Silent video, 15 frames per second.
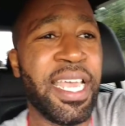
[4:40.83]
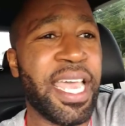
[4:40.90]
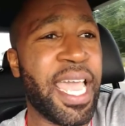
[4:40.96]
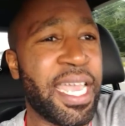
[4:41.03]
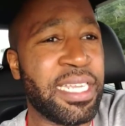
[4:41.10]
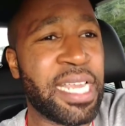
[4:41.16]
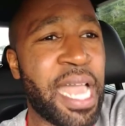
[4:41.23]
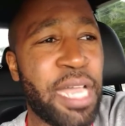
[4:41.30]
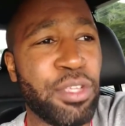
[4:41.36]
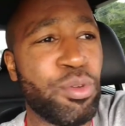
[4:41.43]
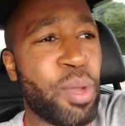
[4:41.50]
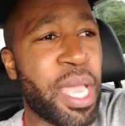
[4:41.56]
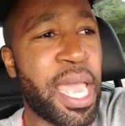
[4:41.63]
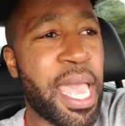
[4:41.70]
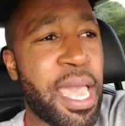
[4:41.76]
And now you
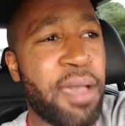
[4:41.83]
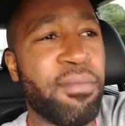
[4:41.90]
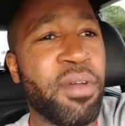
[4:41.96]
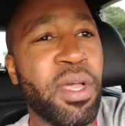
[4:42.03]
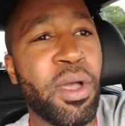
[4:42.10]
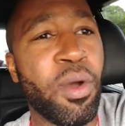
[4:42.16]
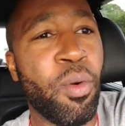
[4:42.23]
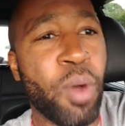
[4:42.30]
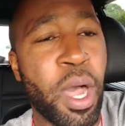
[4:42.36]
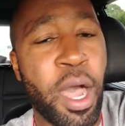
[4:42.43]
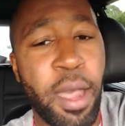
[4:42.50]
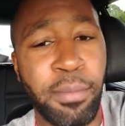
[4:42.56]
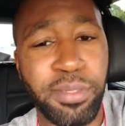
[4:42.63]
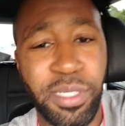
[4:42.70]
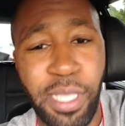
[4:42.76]
have
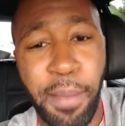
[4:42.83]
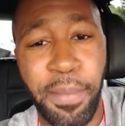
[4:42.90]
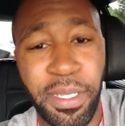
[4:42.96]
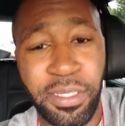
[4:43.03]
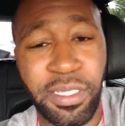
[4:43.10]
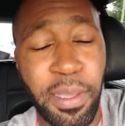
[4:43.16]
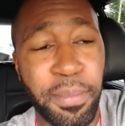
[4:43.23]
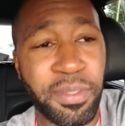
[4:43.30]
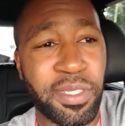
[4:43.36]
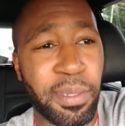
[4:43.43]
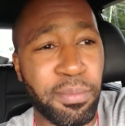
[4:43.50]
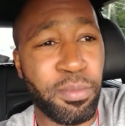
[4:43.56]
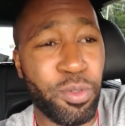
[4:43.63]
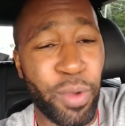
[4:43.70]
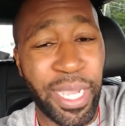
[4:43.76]

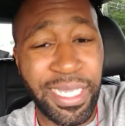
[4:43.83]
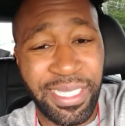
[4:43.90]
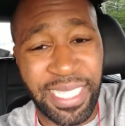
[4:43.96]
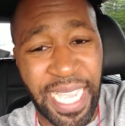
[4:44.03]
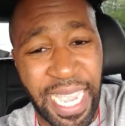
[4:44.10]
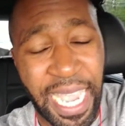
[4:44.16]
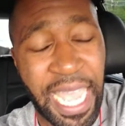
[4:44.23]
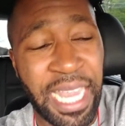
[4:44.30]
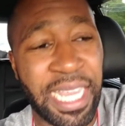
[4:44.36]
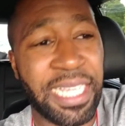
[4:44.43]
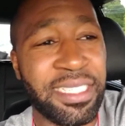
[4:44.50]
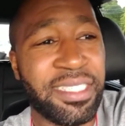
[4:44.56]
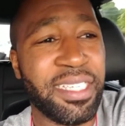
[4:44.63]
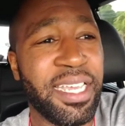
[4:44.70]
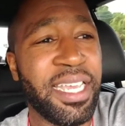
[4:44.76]
some great
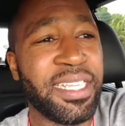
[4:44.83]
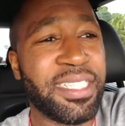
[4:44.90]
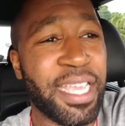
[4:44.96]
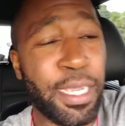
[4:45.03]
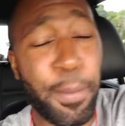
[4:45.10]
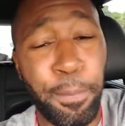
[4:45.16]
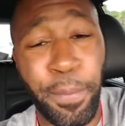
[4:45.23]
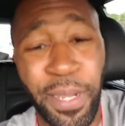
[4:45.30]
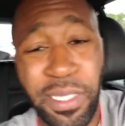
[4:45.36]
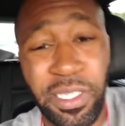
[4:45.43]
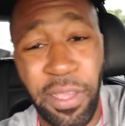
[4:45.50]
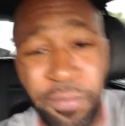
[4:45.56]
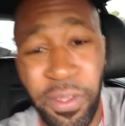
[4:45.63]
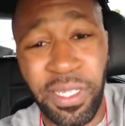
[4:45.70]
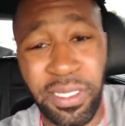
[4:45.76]
talents that could pay
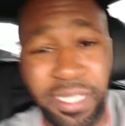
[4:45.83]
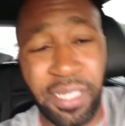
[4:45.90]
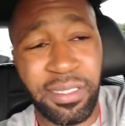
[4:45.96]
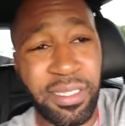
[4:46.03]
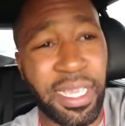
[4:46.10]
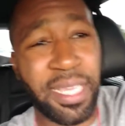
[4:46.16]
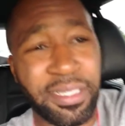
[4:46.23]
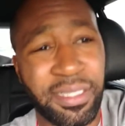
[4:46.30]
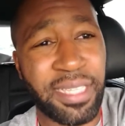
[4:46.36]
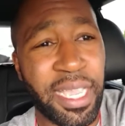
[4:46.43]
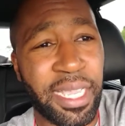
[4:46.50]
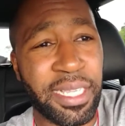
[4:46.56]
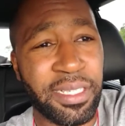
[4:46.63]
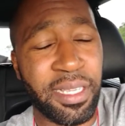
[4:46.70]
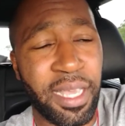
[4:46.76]
dividends as
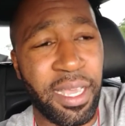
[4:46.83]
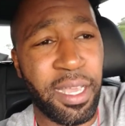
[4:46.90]
second,